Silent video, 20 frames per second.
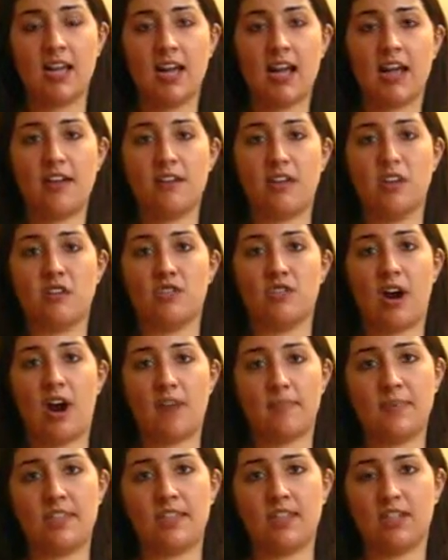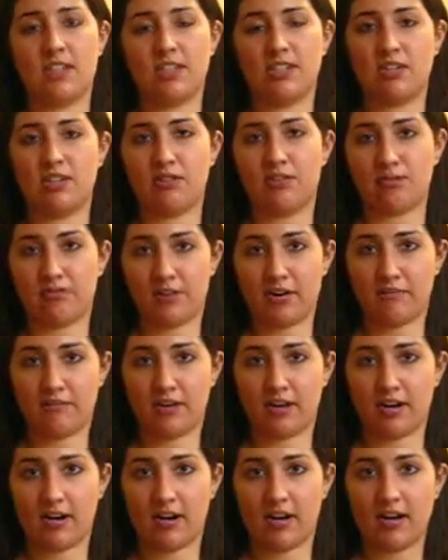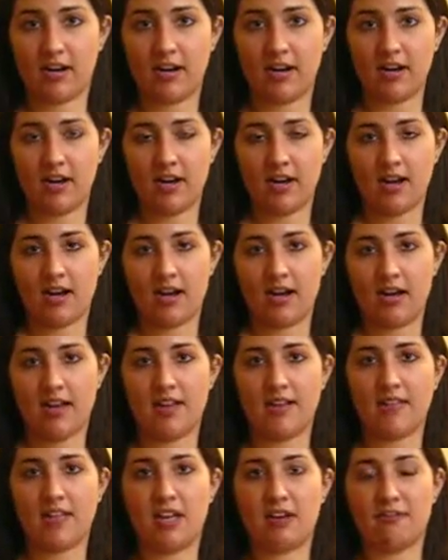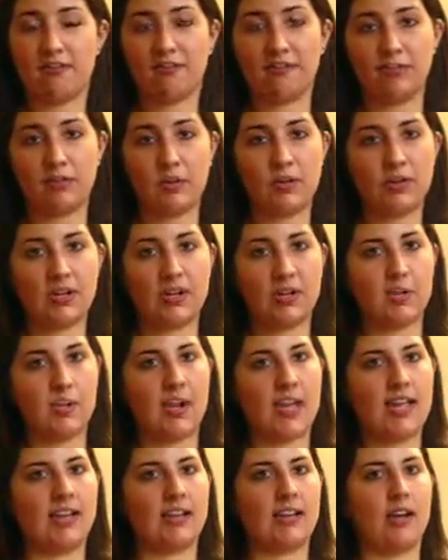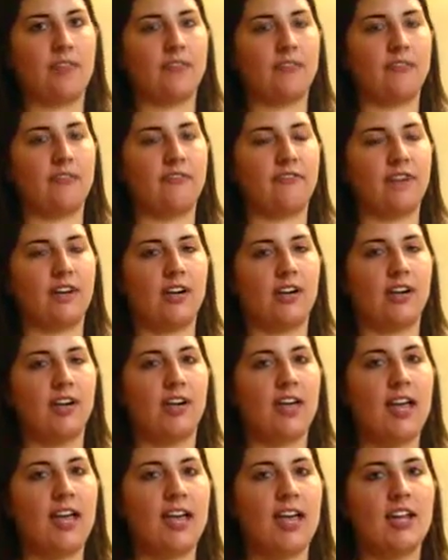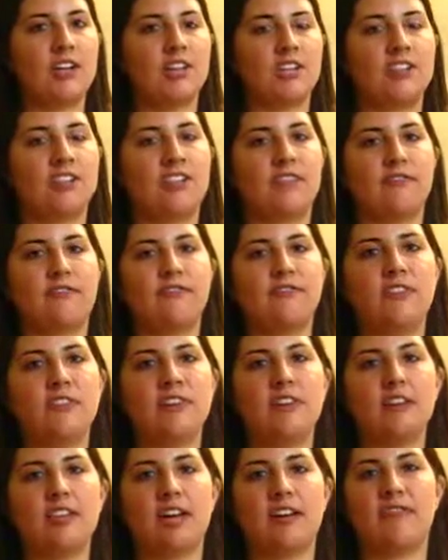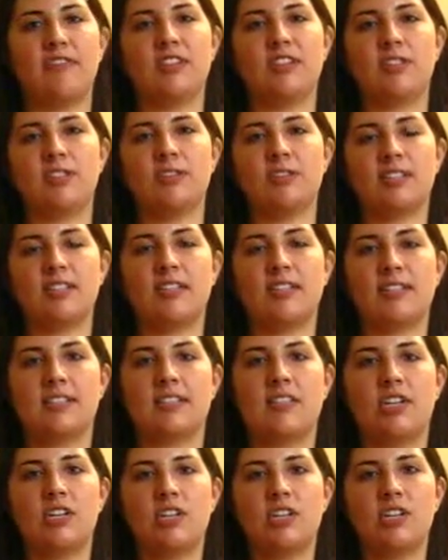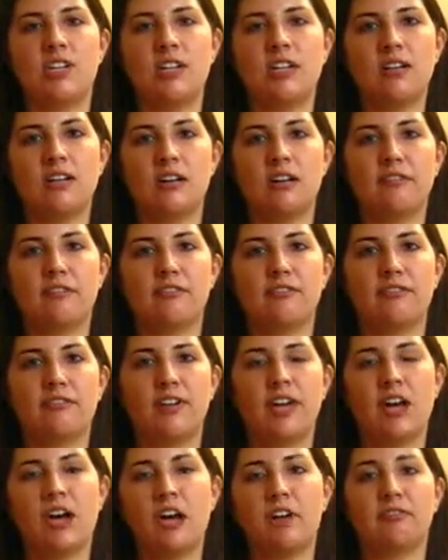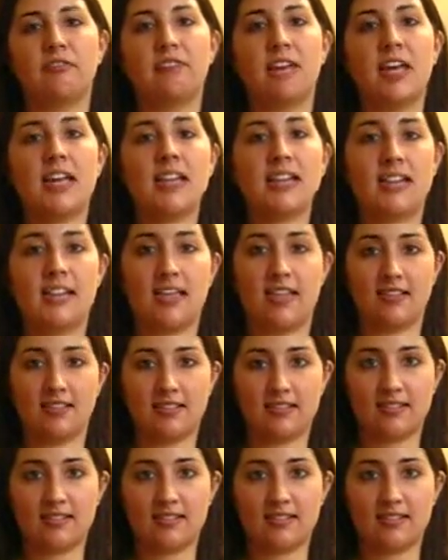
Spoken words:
and then dropping into the river and then floating away down the river, and just feel that physical sensation of lightness,